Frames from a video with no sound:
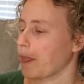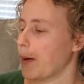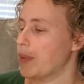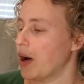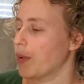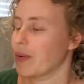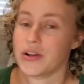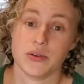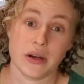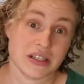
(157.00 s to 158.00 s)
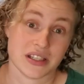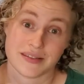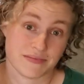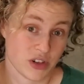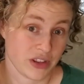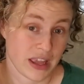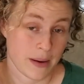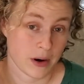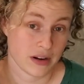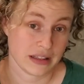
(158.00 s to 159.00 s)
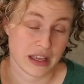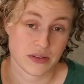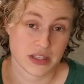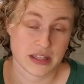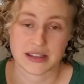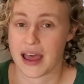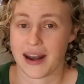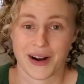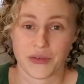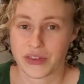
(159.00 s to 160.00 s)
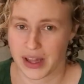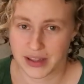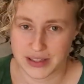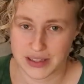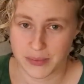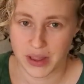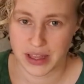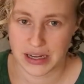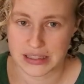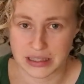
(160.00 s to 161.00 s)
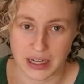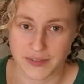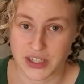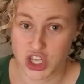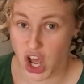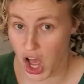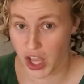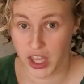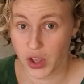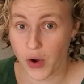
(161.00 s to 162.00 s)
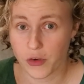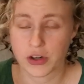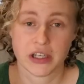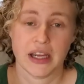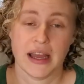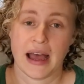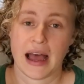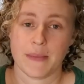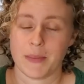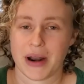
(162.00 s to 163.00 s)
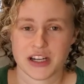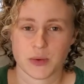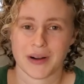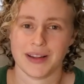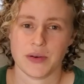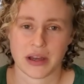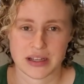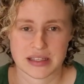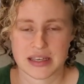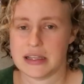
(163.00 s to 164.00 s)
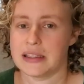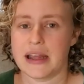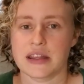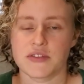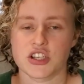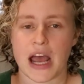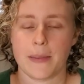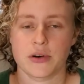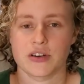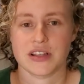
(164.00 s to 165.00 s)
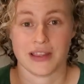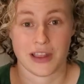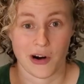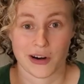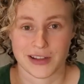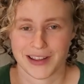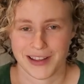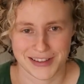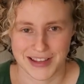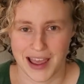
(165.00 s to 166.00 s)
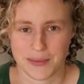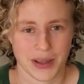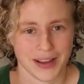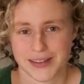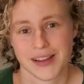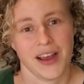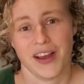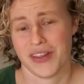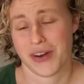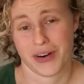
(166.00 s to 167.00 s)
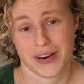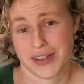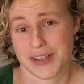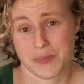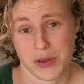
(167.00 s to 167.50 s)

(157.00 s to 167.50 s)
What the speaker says: But what I want to do is just turn the camera on and let you see inside. I don't feel like this is something that needs a lot of talking over, but I just want to let you kind of see the length of the chapters and the art inside, because the art is just